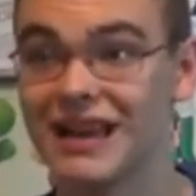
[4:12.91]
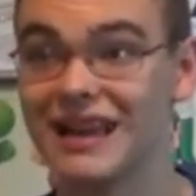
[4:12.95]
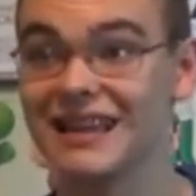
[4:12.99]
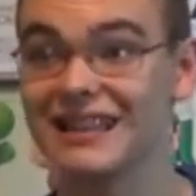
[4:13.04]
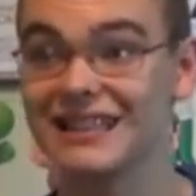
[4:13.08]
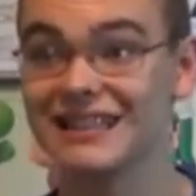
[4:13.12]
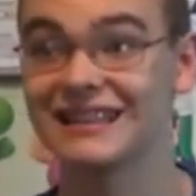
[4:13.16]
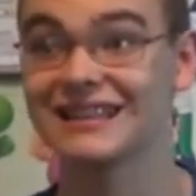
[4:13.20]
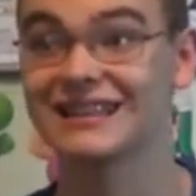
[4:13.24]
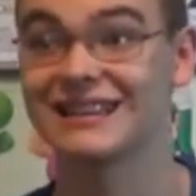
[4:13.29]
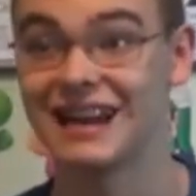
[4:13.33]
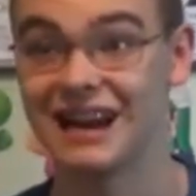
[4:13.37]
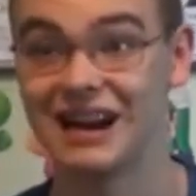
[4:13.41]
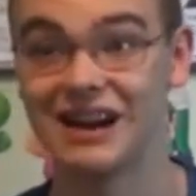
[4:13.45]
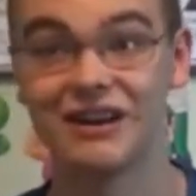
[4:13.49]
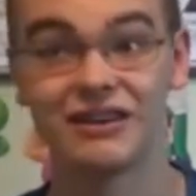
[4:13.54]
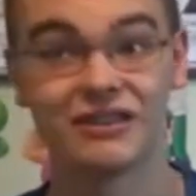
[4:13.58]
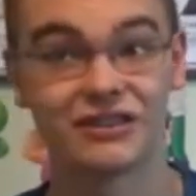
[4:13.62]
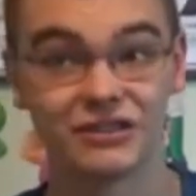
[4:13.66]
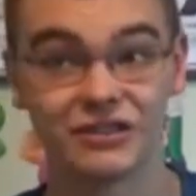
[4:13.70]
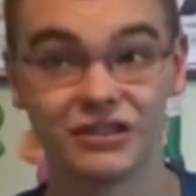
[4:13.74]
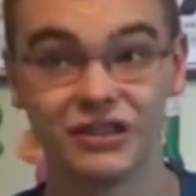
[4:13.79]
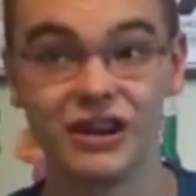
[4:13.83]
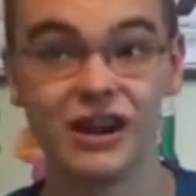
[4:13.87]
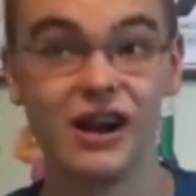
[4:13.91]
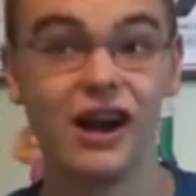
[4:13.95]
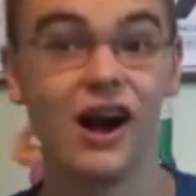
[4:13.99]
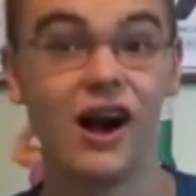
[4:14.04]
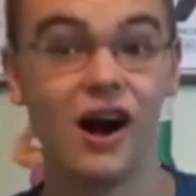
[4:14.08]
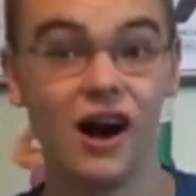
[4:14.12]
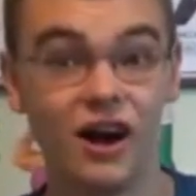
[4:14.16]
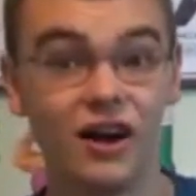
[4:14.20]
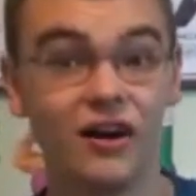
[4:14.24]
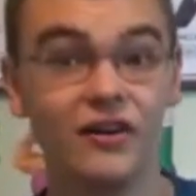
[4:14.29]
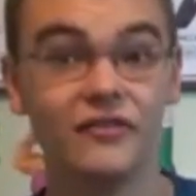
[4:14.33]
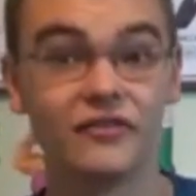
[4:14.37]
in the character
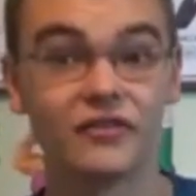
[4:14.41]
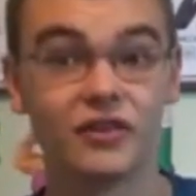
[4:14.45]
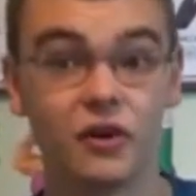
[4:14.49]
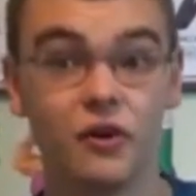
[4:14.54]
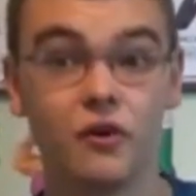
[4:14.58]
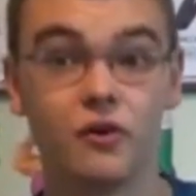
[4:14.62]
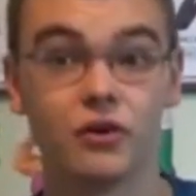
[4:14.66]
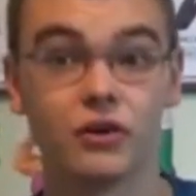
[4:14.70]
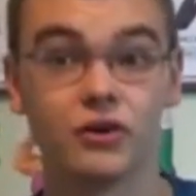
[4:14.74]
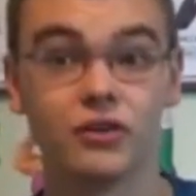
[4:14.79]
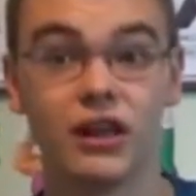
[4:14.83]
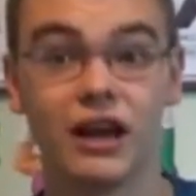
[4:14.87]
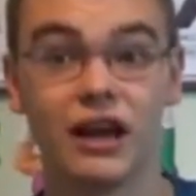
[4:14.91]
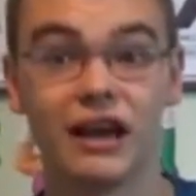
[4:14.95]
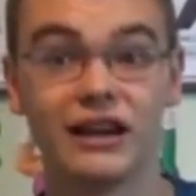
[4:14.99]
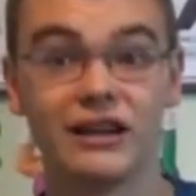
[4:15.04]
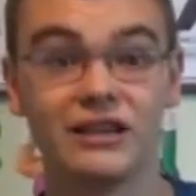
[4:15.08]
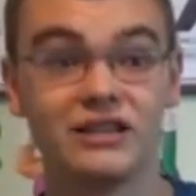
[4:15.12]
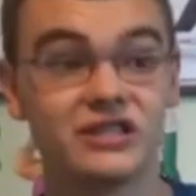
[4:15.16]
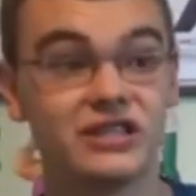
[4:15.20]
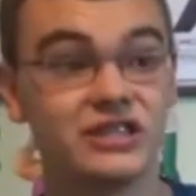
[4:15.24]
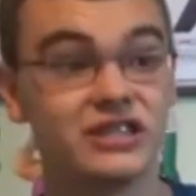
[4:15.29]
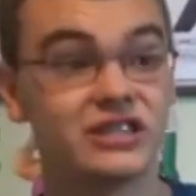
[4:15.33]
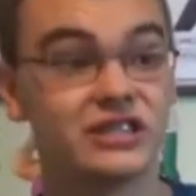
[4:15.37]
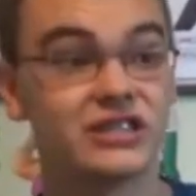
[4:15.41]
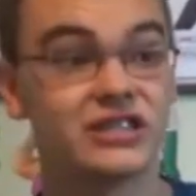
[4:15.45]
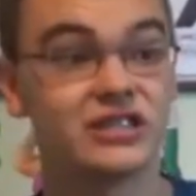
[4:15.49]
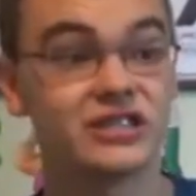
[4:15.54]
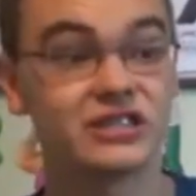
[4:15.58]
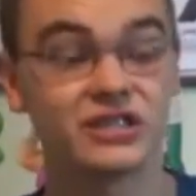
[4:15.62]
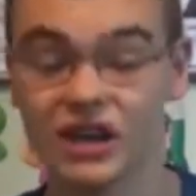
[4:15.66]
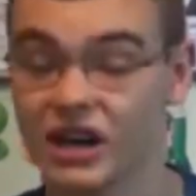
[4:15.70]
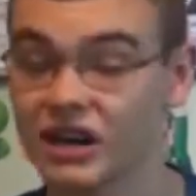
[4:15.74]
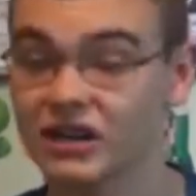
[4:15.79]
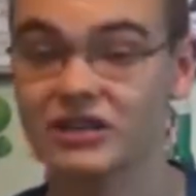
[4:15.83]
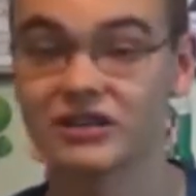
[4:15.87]
of Coraline, and she's
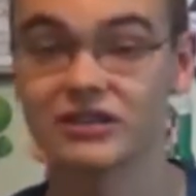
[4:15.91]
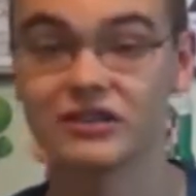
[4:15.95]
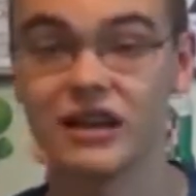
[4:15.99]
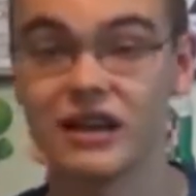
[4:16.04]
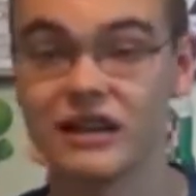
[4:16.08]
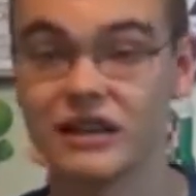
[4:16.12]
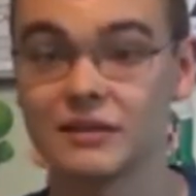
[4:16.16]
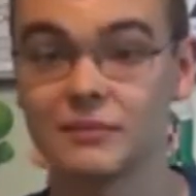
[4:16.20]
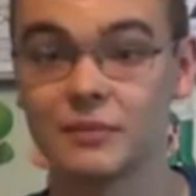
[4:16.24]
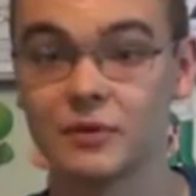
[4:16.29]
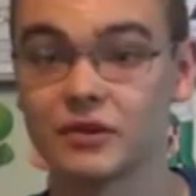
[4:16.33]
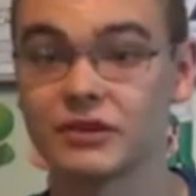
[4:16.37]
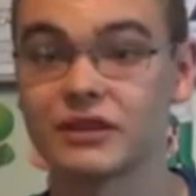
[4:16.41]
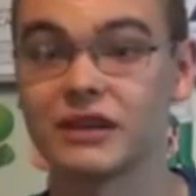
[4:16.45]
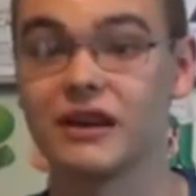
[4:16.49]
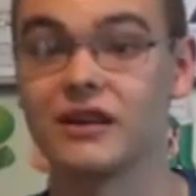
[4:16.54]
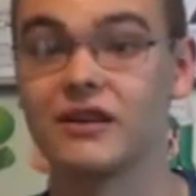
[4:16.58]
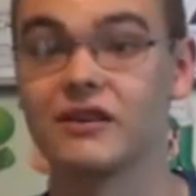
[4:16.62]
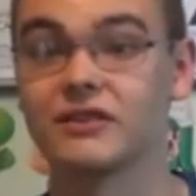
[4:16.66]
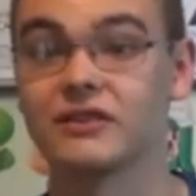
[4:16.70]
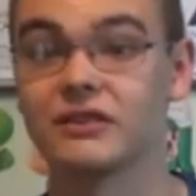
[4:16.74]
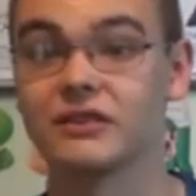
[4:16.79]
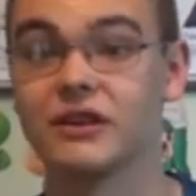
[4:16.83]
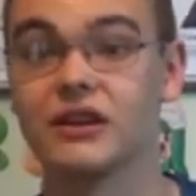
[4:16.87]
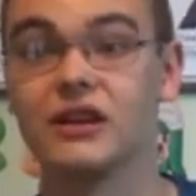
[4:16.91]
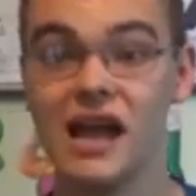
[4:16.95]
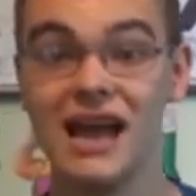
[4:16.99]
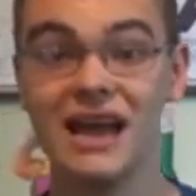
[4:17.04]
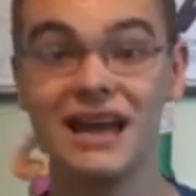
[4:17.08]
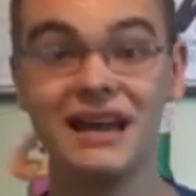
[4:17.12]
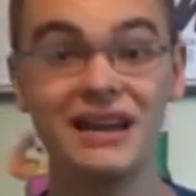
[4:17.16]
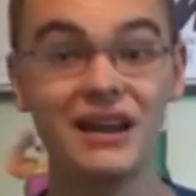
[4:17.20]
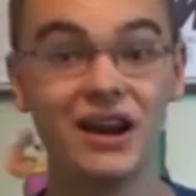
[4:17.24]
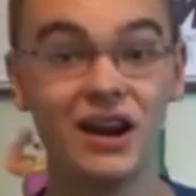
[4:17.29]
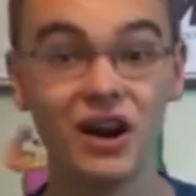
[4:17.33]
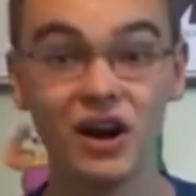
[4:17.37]
such a likable character,
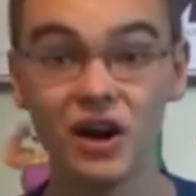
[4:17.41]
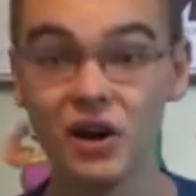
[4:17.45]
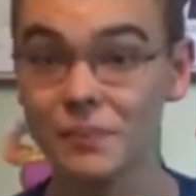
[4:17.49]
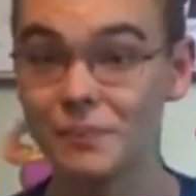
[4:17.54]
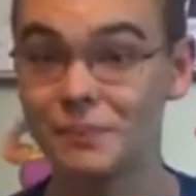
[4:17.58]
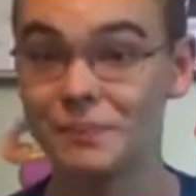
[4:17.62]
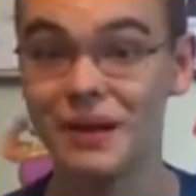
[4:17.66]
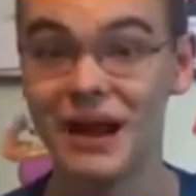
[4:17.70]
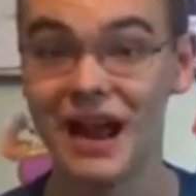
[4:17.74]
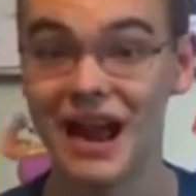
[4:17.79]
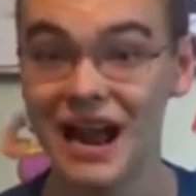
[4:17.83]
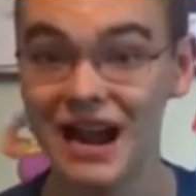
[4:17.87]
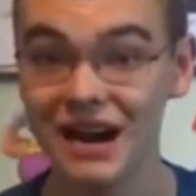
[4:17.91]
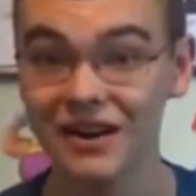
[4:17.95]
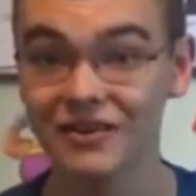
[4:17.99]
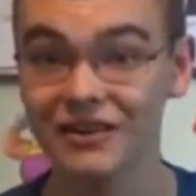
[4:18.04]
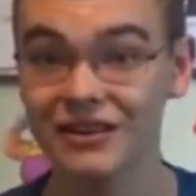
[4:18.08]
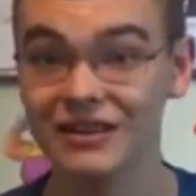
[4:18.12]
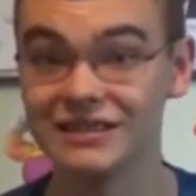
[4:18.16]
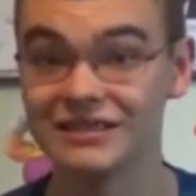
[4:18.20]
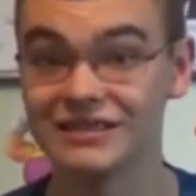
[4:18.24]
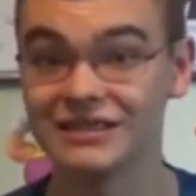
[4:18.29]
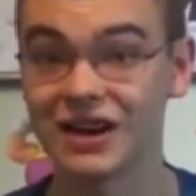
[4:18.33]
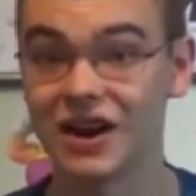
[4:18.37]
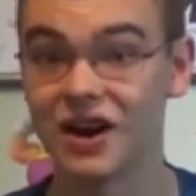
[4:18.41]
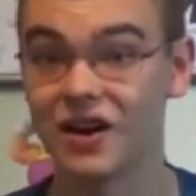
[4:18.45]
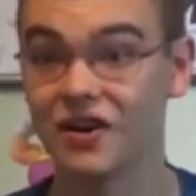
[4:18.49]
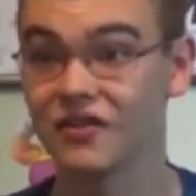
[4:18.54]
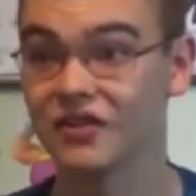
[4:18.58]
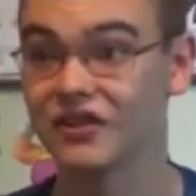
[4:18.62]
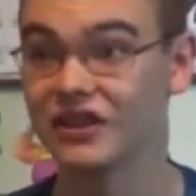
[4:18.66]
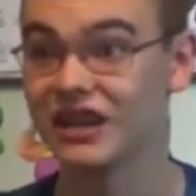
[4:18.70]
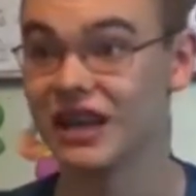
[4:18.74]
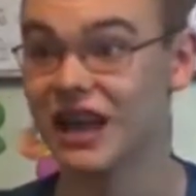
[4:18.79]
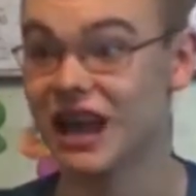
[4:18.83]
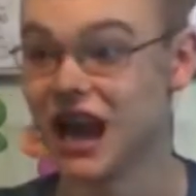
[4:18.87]
and her parents
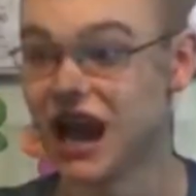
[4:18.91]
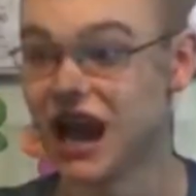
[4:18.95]
are the